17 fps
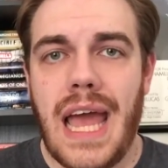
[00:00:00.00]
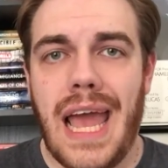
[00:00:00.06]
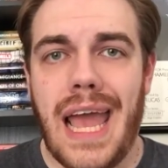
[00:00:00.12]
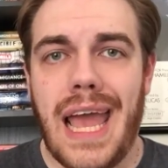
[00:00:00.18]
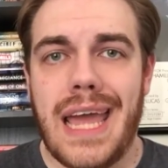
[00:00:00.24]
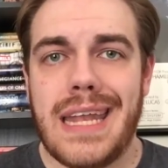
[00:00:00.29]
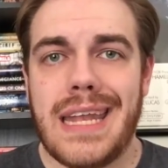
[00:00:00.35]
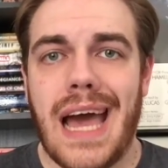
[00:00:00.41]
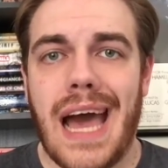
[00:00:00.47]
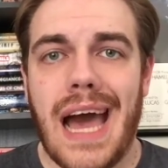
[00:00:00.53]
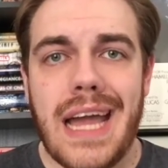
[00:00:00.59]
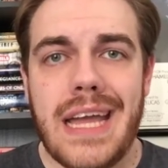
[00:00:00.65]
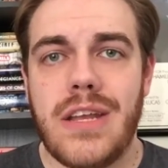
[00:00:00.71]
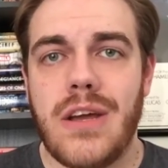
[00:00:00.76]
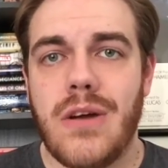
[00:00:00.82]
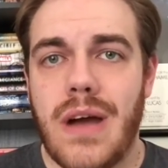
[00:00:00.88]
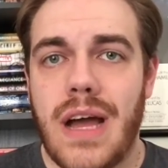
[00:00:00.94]
And
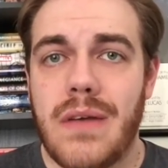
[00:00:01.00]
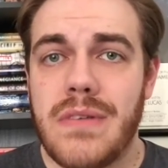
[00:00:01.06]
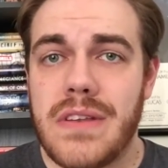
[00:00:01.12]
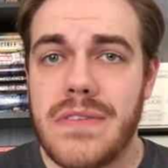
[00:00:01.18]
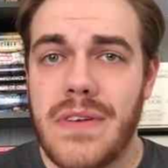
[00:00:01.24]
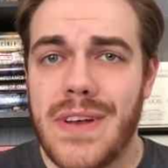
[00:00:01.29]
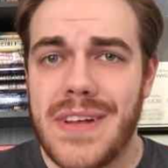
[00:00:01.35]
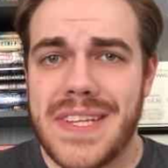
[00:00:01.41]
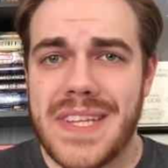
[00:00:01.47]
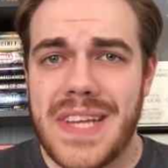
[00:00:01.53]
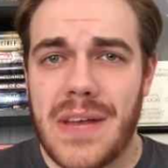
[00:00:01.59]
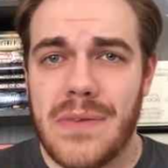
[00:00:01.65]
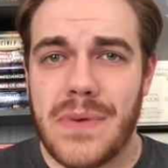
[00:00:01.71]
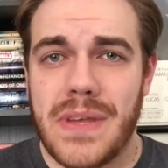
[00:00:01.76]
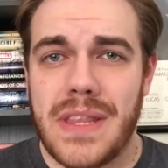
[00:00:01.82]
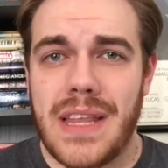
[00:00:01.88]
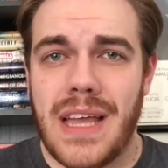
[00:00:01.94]
I know I was very
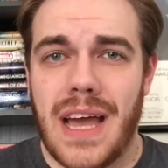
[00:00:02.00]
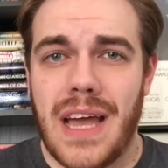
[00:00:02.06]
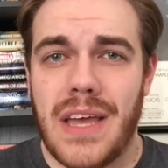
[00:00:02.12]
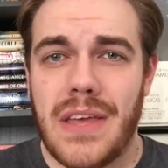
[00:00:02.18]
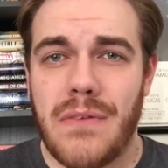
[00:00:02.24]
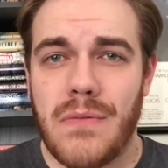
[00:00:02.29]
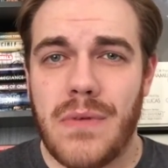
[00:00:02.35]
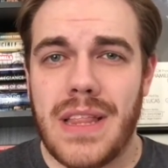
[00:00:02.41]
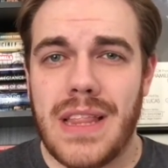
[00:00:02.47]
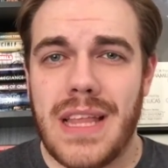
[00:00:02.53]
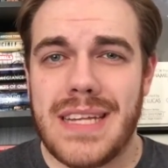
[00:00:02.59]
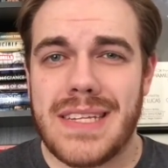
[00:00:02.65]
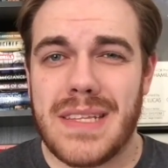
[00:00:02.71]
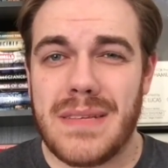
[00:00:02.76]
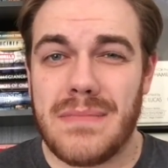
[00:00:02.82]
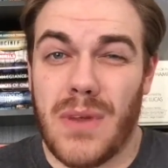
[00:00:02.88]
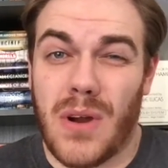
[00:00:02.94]
sad when I
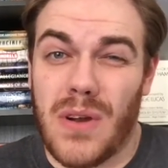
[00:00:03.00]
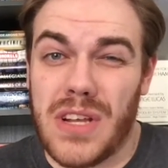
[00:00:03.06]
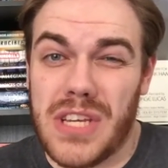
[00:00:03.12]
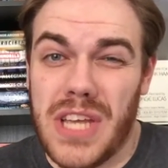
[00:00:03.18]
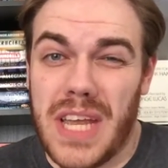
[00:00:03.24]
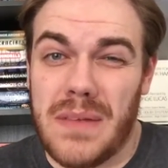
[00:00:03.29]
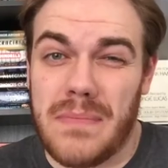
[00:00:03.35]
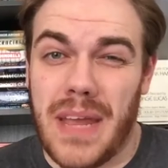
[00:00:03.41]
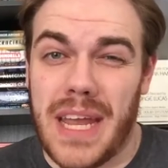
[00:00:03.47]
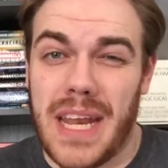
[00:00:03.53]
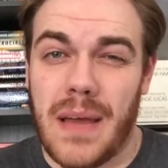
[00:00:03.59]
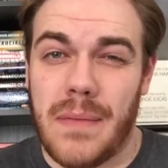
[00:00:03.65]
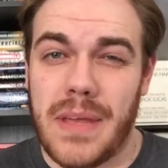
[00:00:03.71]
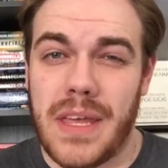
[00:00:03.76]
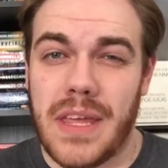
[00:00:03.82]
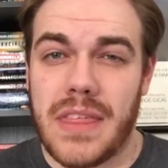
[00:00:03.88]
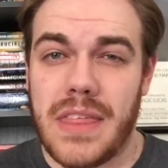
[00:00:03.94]
realized that Mara Jade may
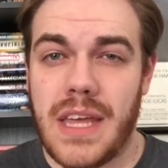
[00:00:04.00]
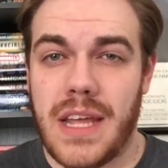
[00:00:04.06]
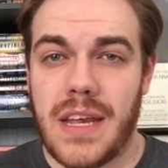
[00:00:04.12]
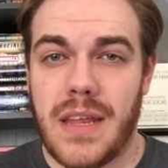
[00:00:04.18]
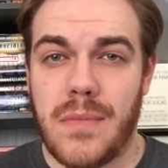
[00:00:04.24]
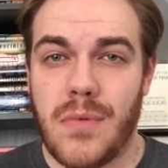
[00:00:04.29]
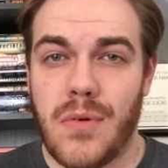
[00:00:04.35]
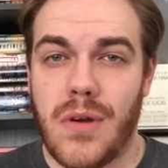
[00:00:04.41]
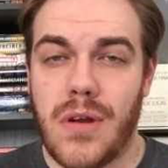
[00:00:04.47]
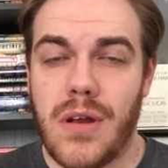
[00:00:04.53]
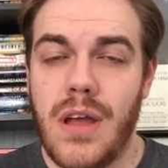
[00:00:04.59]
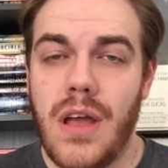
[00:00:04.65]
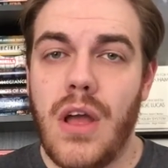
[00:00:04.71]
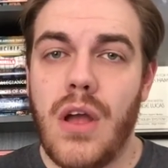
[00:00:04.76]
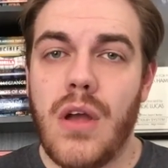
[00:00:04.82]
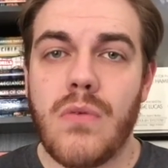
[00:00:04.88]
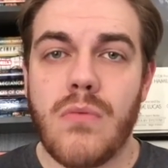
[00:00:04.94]
not be a thing anymore.
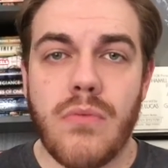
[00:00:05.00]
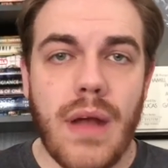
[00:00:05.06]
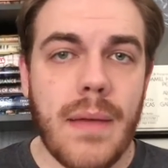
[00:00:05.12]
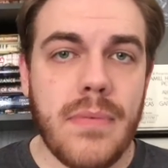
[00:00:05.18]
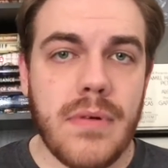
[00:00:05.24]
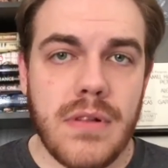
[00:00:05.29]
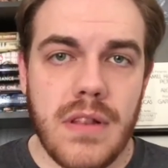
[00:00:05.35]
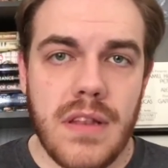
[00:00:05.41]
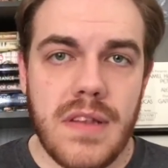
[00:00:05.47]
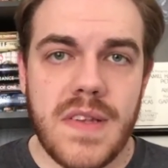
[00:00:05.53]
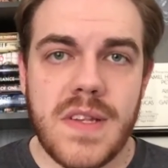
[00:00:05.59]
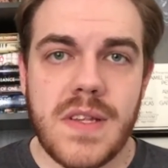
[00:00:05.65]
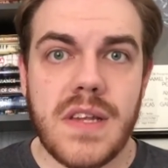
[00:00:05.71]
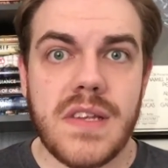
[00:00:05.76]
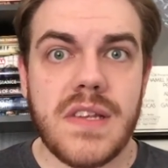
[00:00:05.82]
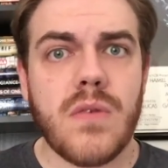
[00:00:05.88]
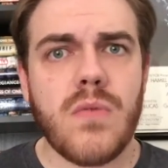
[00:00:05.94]
Rebels
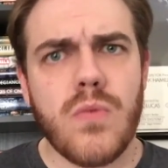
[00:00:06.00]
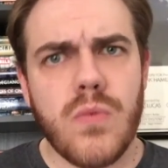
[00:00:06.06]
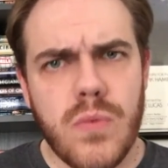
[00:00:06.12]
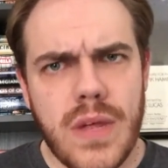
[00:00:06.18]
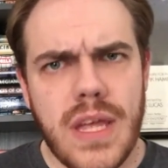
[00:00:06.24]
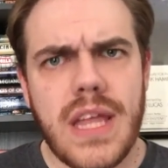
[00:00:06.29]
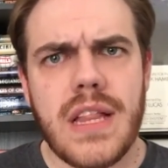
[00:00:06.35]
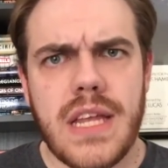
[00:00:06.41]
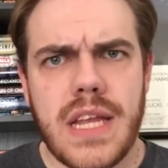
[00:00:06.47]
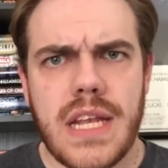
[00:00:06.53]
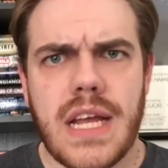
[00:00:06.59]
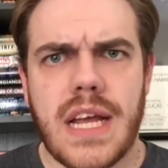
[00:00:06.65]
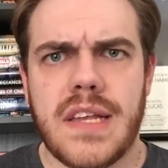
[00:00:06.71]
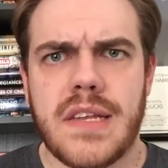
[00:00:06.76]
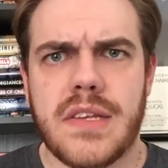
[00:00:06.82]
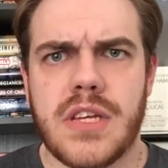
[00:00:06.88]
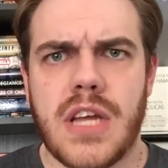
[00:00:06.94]
does a really
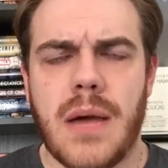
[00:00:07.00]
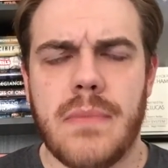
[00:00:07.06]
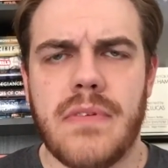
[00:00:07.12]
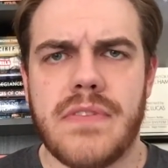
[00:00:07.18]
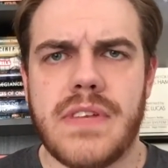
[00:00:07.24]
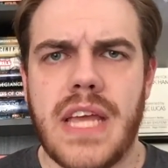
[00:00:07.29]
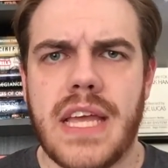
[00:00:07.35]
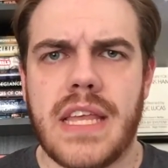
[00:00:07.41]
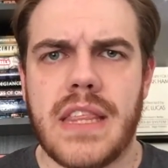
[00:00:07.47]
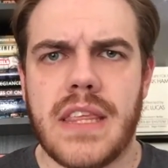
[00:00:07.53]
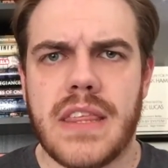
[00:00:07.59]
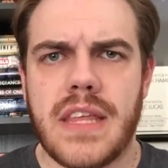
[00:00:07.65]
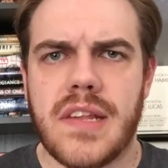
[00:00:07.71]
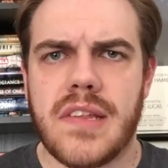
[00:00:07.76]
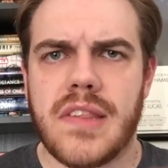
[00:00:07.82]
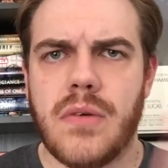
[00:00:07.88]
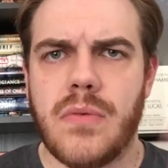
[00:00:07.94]
nice job of taking the
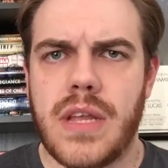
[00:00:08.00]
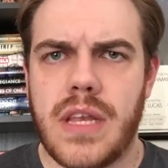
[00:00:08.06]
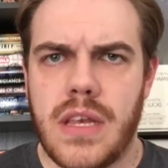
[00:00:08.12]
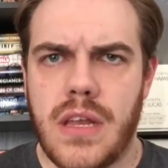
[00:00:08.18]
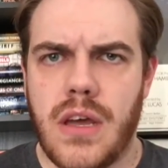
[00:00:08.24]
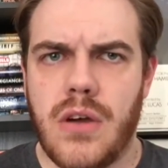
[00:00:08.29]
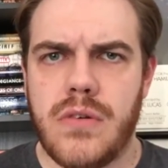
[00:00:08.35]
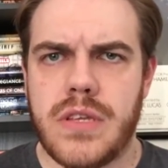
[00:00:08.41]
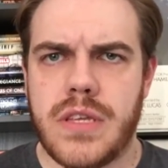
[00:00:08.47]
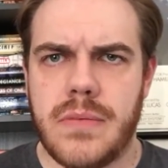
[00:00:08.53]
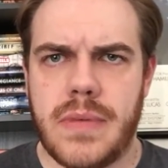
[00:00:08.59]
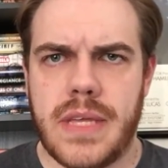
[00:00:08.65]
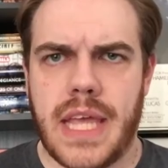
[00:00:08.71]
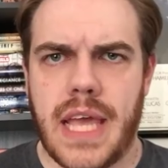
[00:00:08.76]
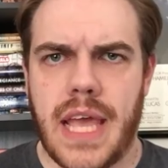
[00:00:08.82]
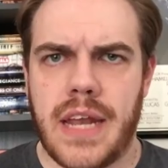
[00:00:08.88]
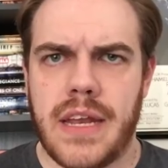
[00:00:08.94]
things that we know to
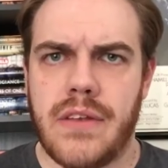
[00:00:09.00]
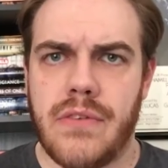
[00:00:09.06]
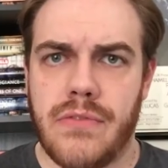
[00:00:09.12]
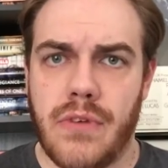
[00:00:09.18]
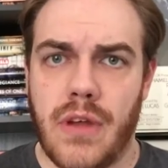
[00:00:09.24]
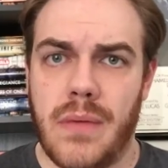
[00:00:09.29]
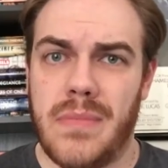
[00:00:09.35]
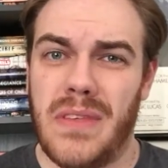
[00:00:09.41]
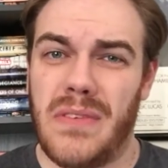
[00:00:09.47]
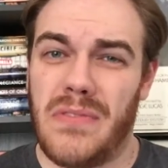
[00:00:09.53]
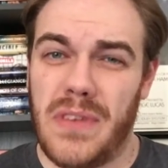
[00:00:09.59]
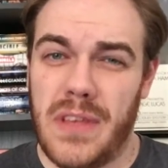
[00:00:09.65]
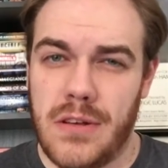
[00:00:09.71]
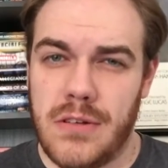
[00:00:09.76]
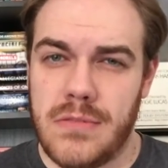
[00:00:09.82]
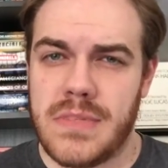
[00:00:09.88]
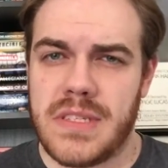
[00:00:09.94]
be canon from the
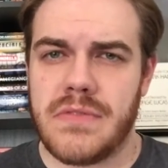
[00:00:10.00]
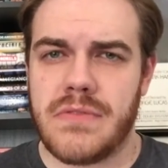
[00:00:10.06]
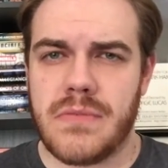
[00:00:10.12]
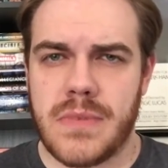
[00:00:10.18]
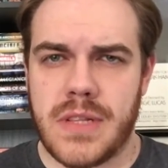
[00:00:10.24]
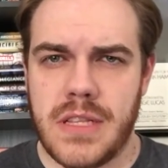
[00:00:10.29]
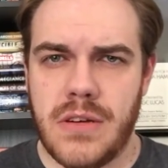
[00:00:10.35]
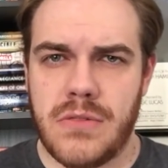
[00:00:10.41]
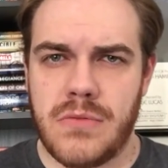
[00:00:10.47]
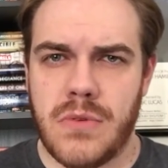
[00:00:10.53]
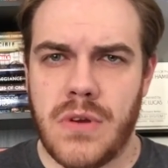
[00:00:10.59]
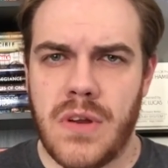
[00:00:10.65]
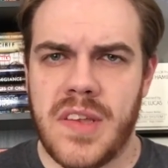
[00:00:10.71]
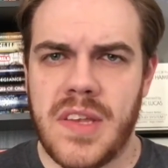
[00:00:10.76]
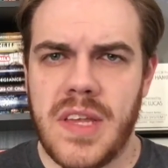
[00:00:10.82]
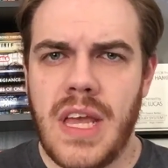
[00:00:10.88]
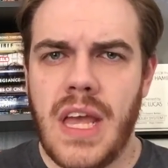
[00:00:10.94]
films and from Clone
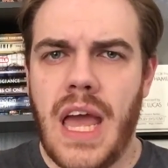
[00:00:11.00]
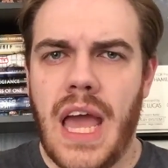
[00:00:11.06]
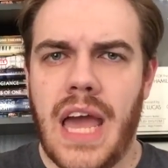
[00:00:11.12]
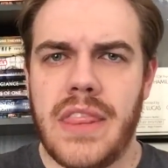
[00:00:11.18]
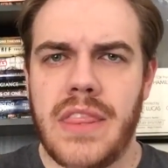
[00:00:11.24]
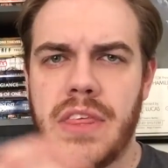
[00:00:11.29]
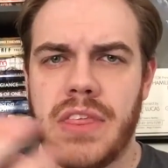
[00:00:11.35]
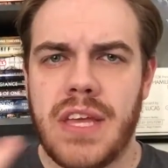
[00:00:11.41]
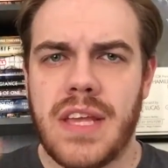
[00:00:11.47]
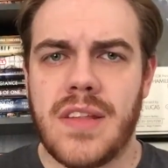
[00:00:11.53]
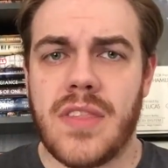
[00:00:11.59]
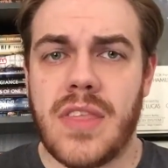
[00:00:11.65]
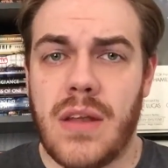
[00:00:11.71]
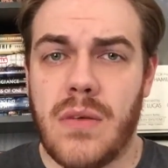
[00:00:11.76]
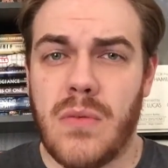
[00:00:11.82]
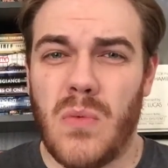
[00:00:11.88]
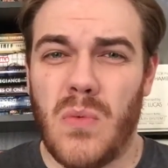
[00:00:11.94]
Wars, and the things
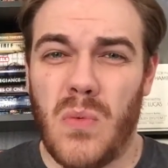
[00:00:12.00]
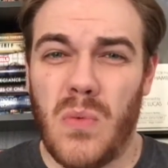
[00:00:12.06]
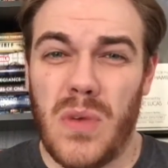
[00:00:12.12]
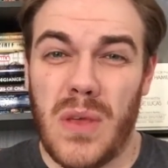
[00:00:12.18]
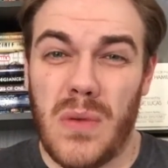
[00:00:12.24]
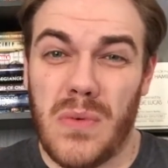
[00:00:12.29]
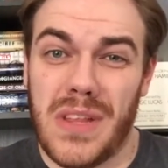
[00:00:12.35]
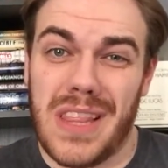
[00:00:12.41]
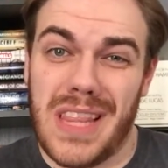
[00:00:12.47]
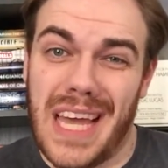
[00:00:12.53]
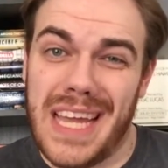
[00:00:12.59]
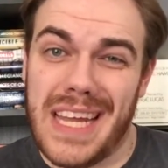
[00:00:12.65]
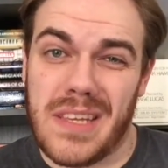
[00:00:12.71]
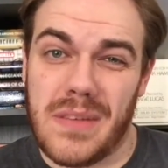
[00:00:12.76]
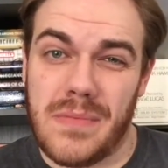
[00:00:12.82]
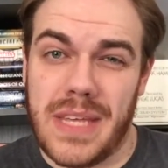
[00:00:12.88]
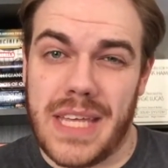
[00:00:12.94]
that we would
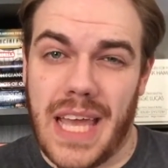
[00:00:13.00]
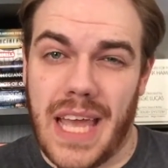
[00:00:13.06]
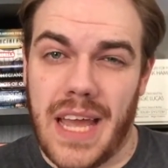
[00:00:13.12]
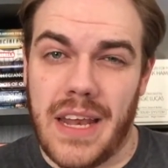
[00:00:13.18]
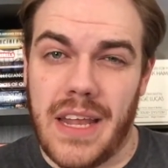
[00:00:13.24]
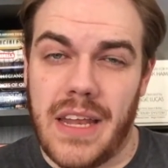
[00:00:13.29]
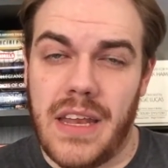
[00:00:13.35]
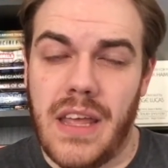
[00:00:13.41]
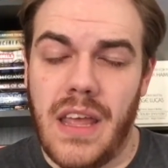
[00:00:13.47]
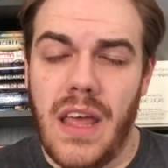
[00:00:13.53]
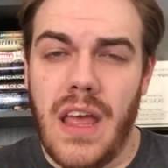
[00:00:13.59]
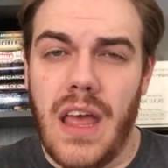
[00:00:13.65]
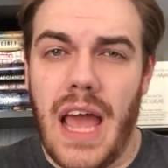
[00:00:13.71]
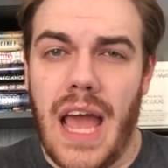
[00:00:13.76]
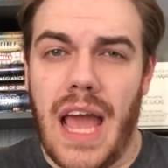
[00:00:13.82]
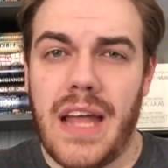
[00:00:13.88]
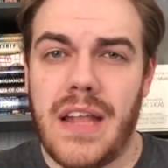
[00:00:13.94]
like to be canon,
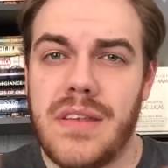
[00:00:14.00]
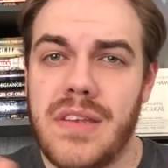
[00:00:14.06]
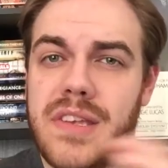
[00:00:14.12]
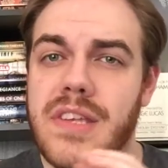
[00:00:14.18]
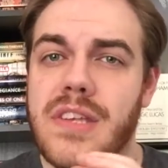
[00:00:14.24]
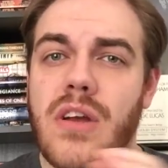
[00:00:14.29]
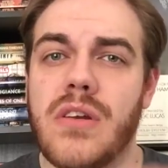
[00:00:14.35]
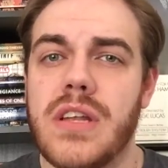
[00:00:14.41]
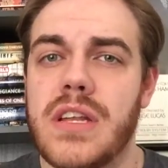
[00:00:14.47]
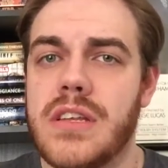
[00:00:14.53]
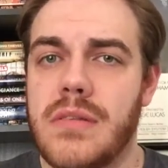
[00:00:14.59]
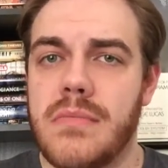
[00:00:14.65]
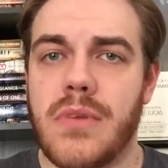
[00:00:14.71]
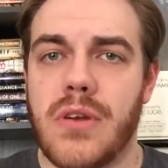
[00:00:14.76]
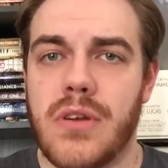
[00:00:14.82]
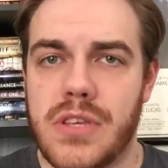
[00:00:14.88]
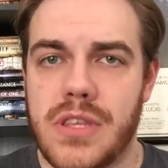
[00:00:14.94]
and starting to
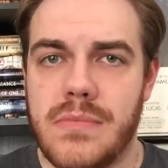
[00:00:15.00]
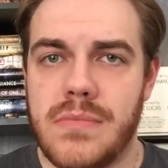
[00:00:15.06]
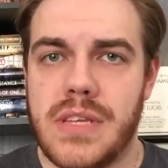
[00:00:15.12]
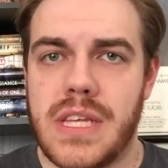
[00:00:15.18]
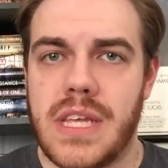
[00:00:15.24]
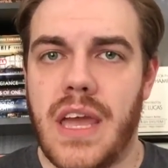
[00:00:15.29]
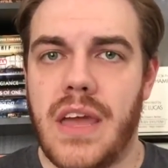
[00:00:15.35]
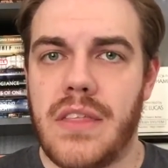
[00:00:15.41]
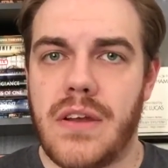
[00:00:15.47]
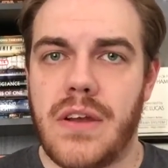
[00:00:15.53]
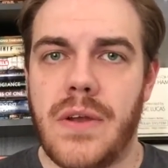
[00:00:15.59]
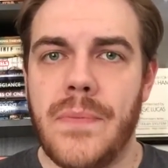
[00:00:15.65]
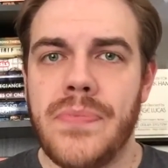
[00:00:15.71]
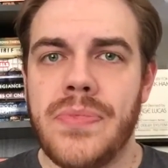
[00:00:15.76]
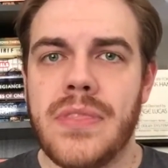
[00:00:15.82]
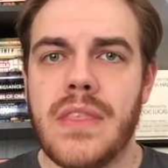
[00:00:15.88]
merge them together.